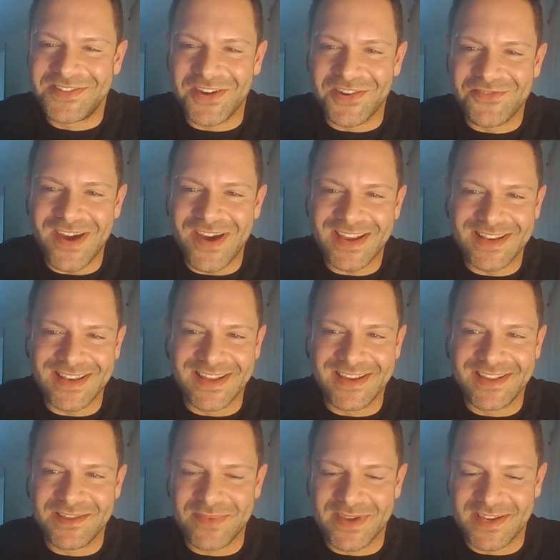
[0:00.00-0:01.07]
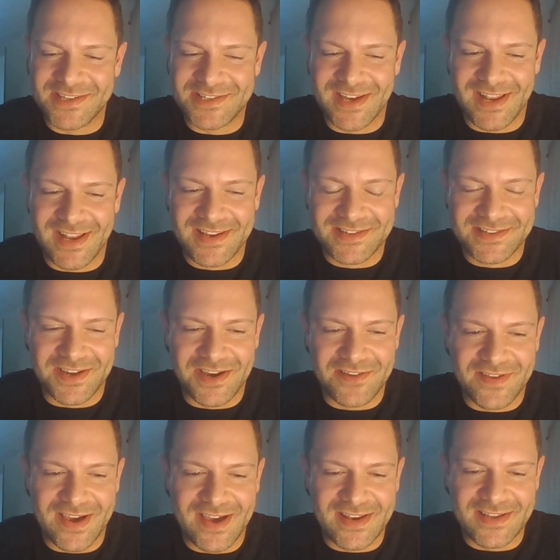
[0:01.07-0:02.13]
Directly, the biggest challenge
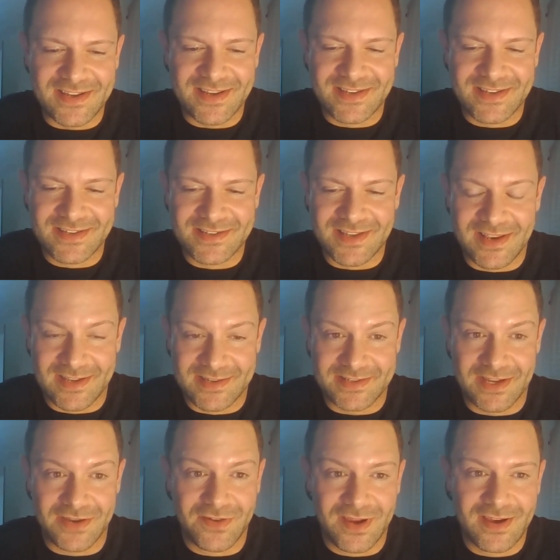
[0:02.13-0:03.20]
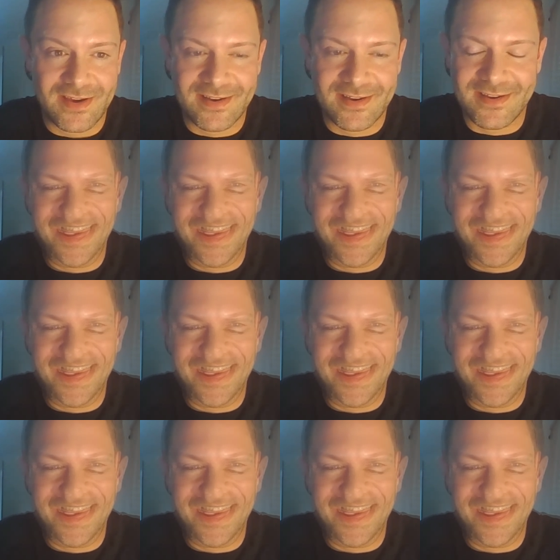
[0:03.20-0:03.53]
I've had is listeria.